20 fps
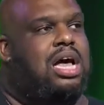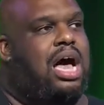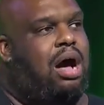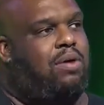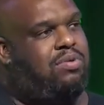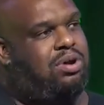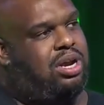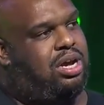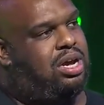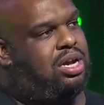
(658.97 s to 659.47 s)
I
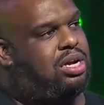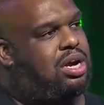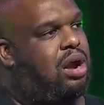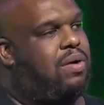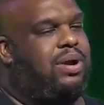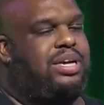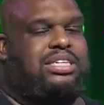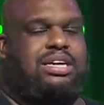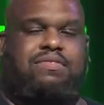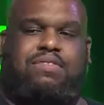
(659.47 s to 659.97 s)
want to
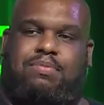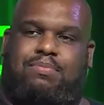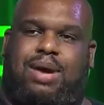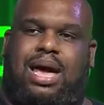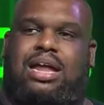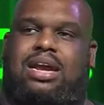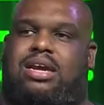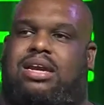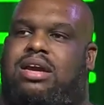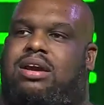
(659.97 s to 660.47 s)
encourage every
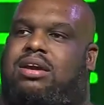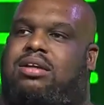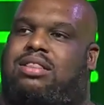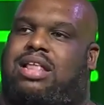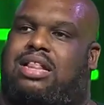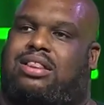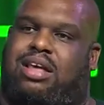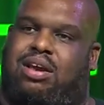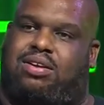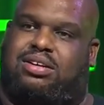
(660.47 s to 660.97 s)
man in here
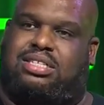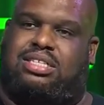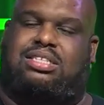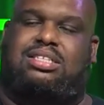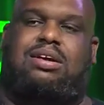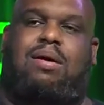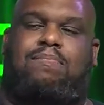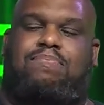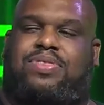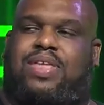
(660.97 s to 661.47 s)
that there is
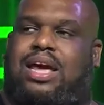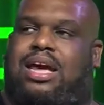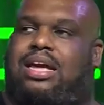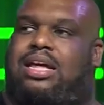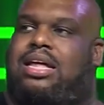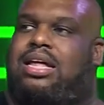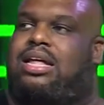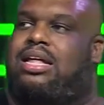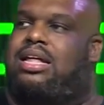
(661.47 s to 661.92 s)
something